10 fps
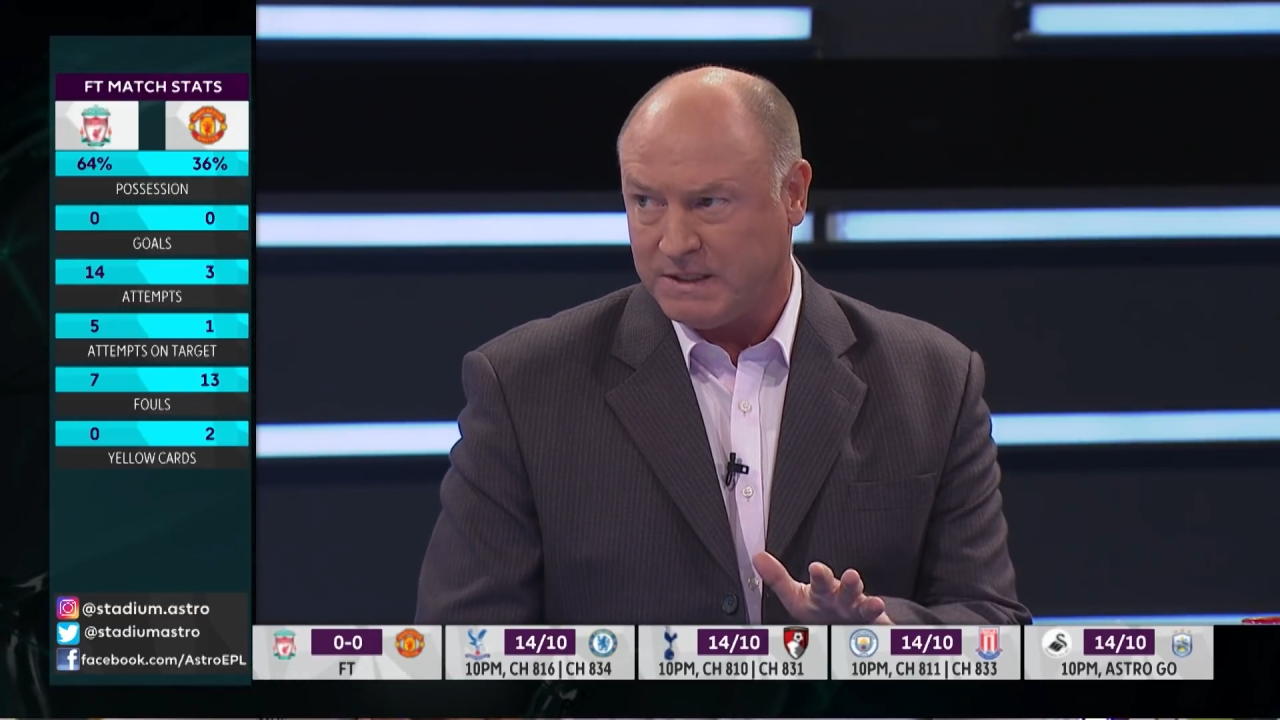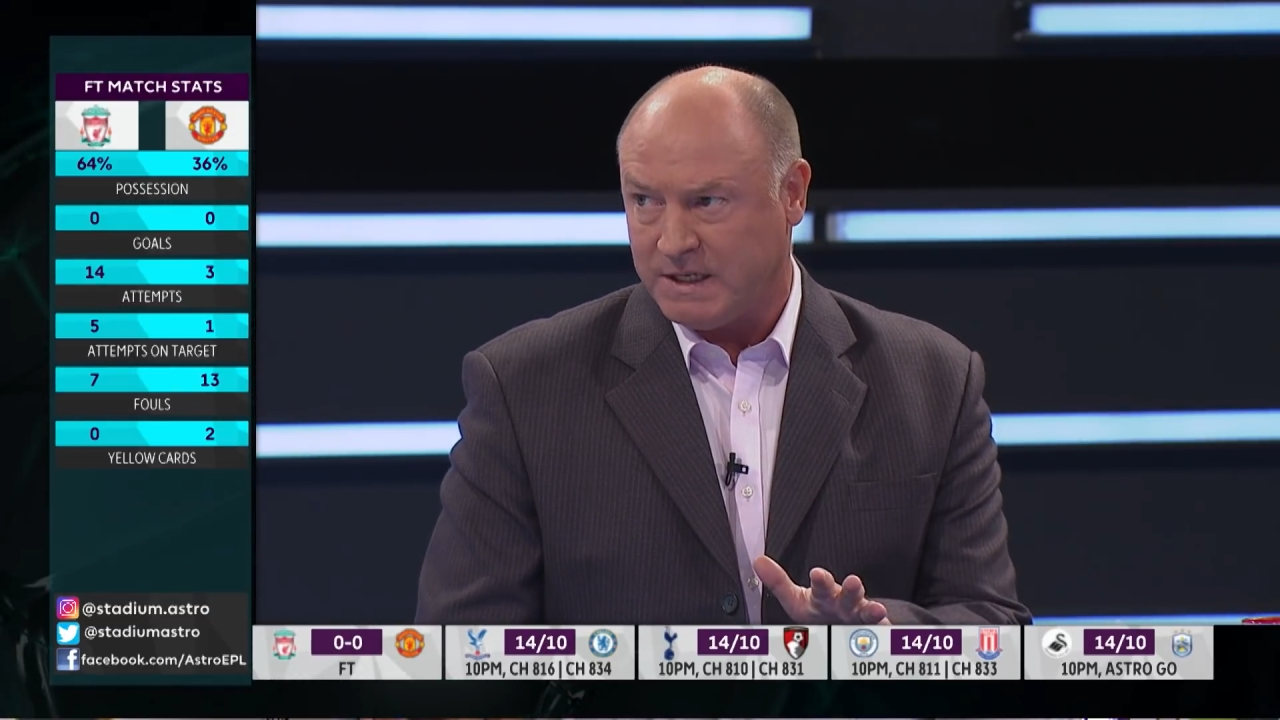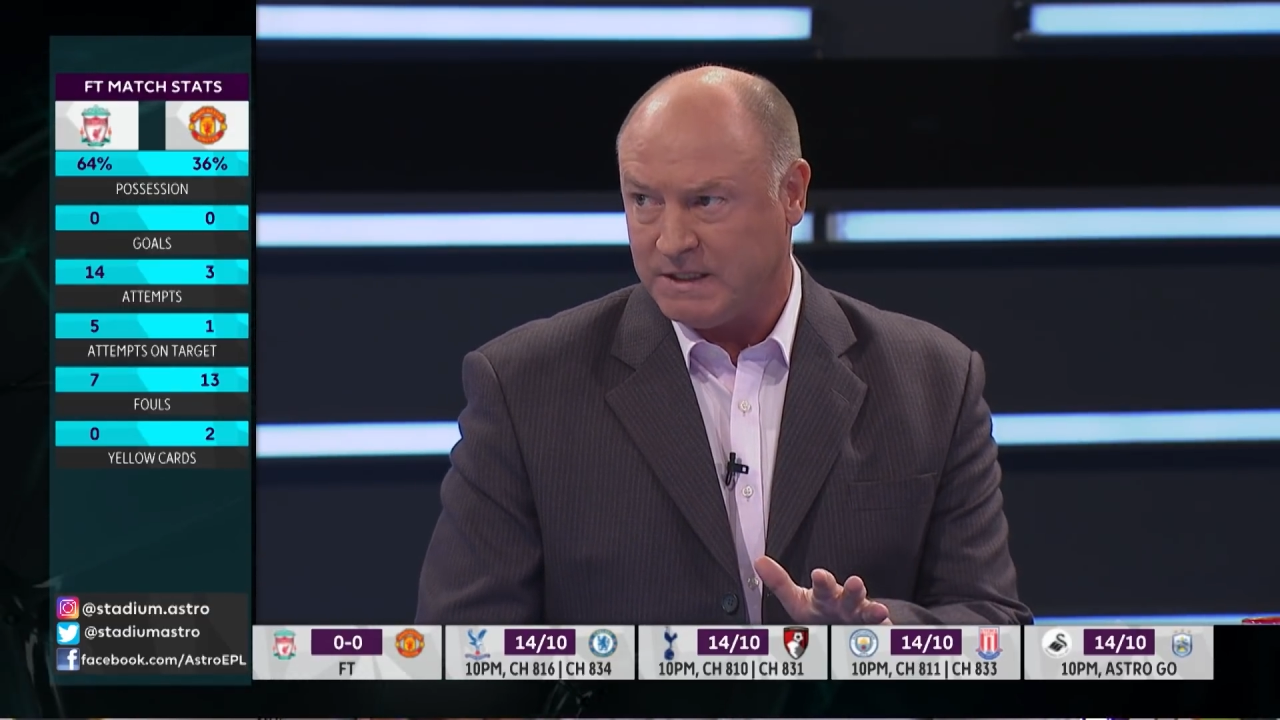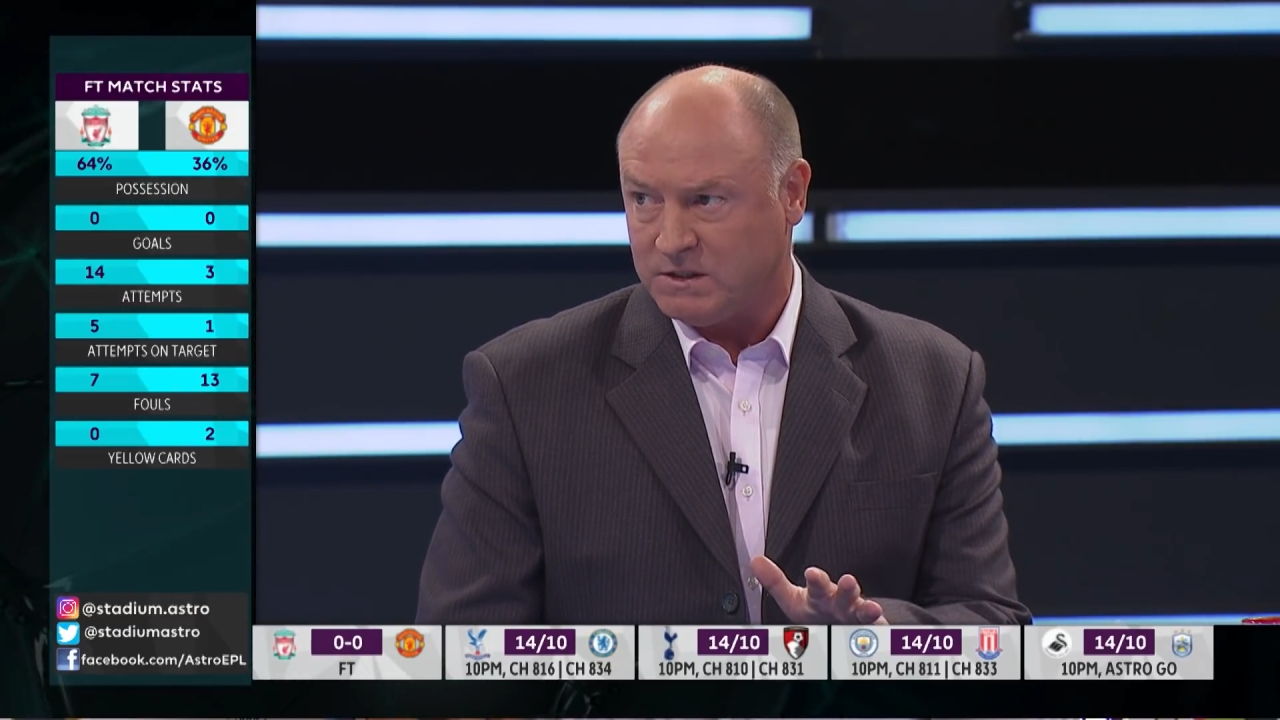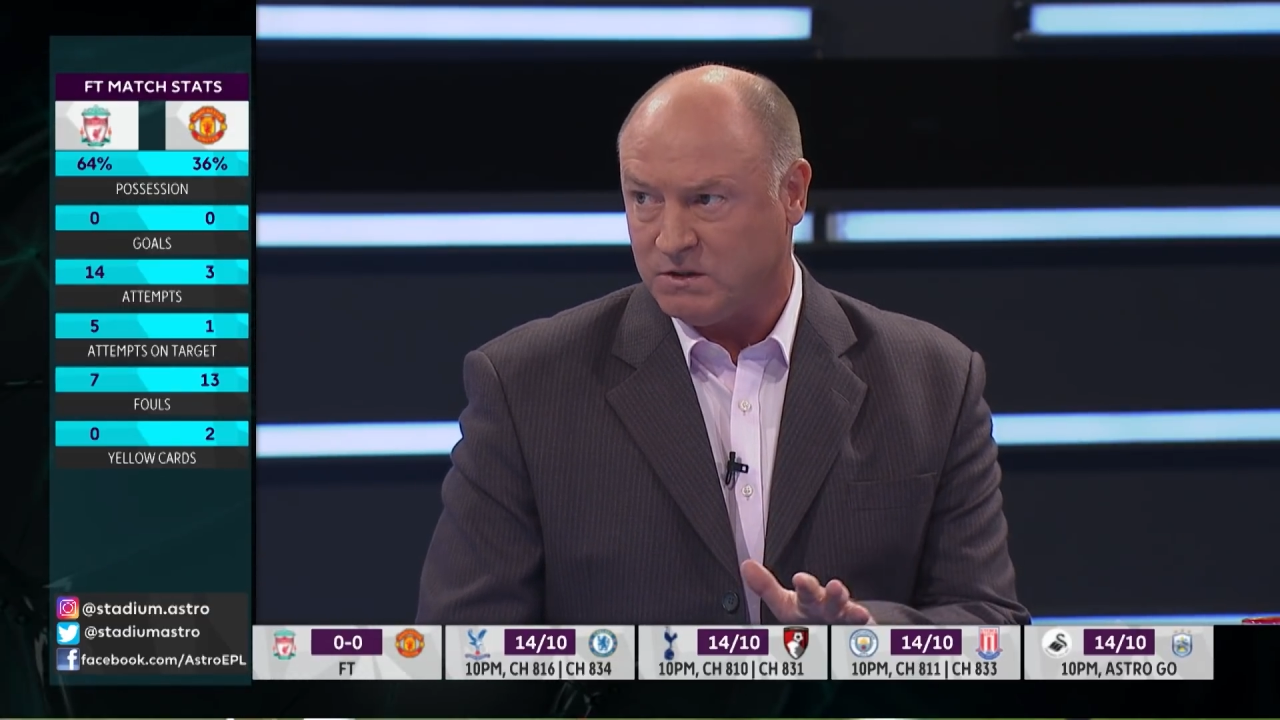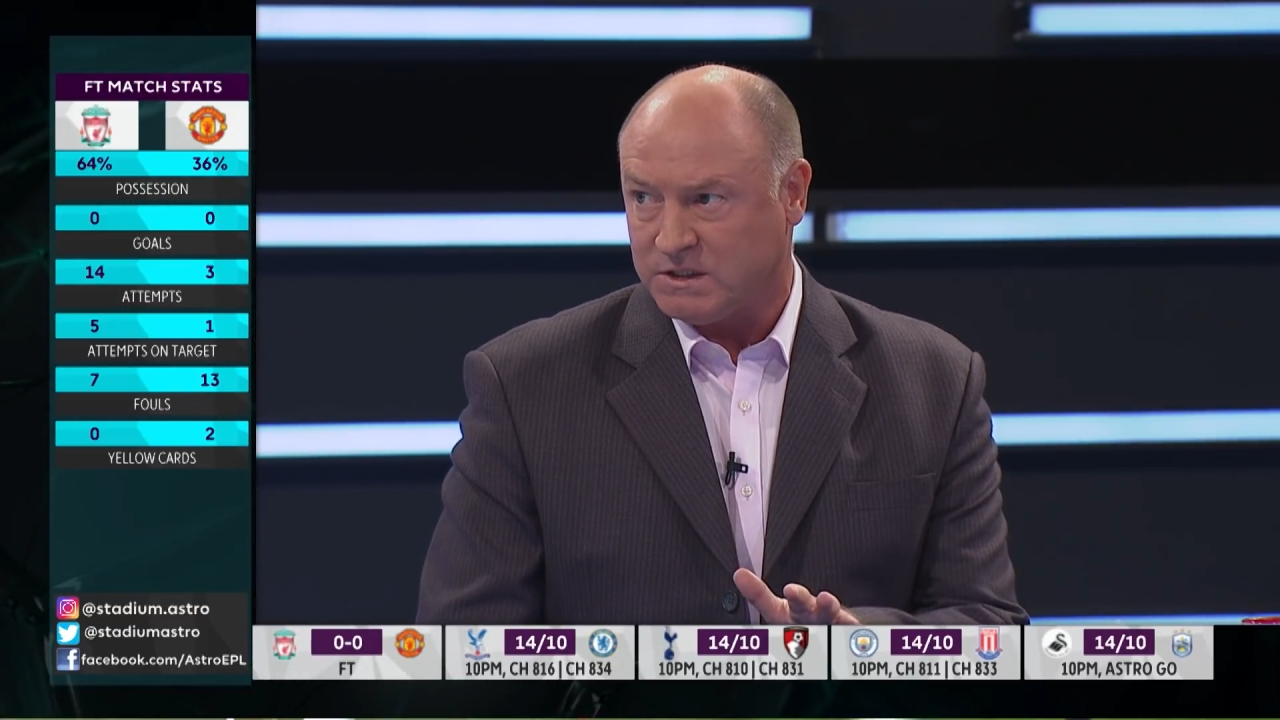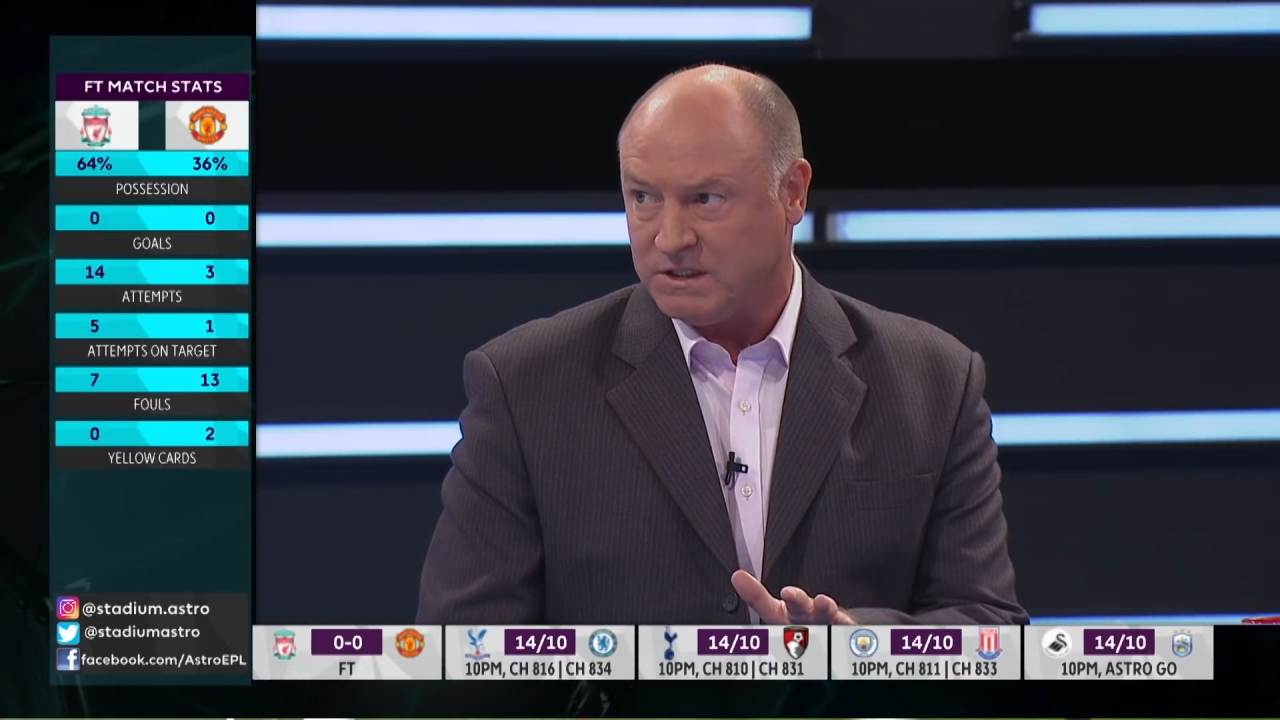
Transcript: Man United all